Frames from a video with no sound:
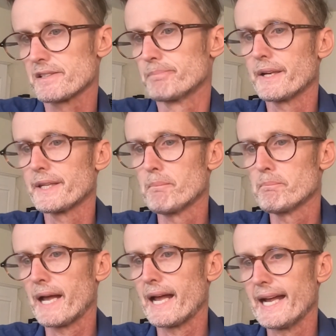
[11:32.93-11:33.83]
And
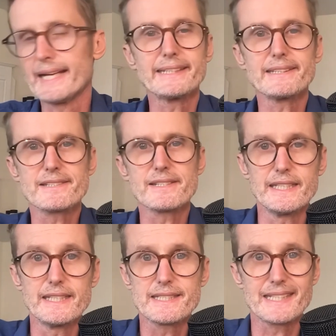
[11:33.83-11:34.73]
number 8
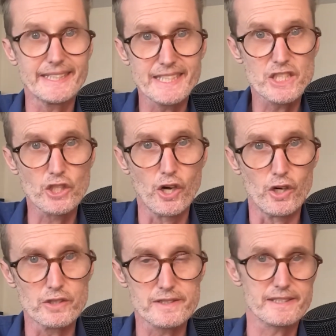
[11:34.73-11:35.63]
is
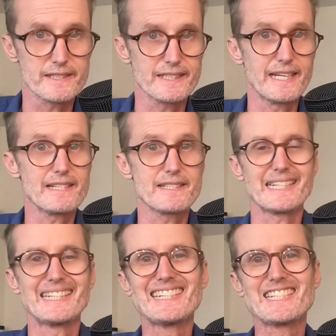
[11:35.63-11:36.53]
e-shots. Yes,
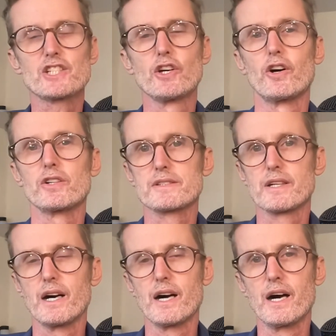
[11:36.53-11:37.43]
e-shots
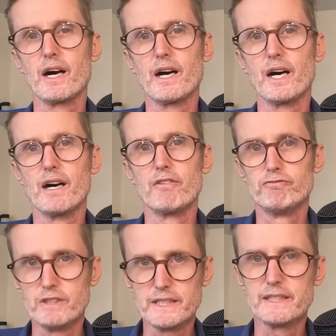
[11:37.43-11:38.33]
are
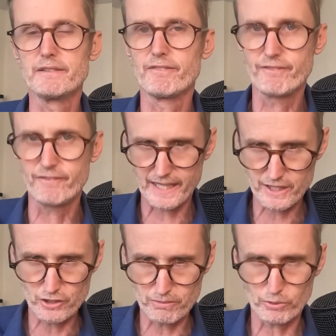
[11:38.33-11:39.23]
really
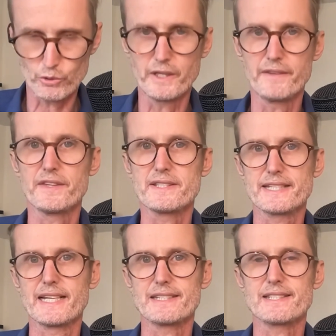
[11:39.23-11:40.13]
valuable in the
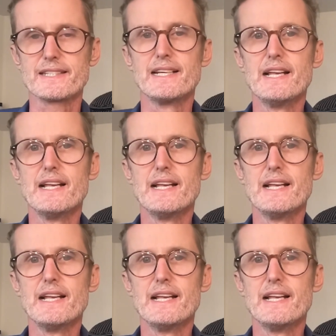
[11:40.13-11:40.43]
sense